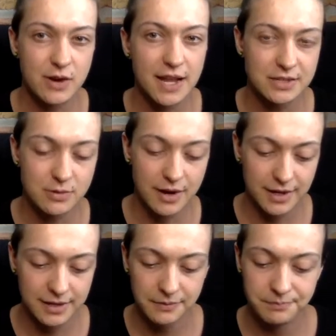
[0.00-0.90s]
trans,
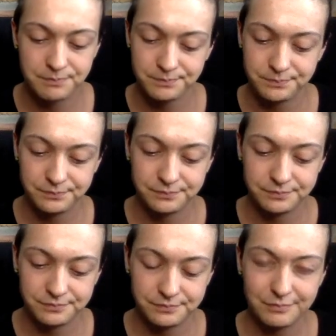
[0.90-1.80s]
right?
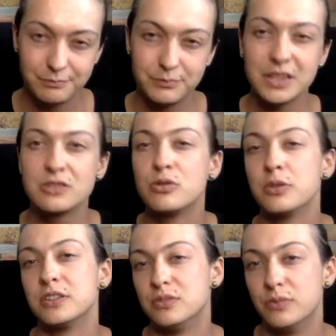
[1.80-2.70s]
But the
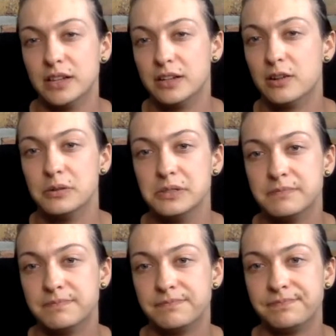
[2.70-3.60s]
truth is you really
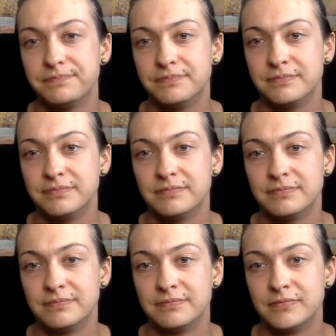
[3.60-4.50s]
don't.
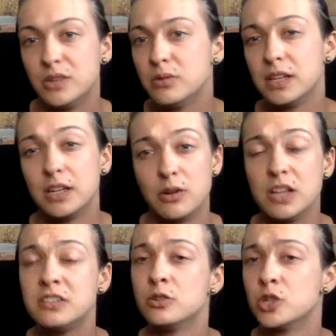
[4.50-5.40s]
You really
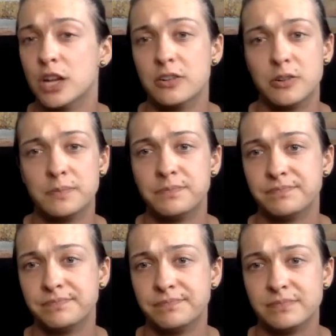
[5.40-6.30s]
don't. It's your gender.
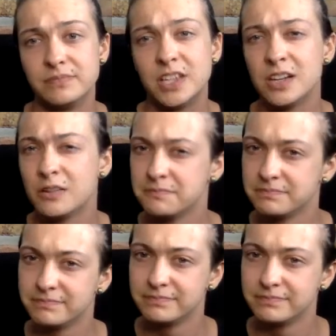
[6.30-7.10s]
You know?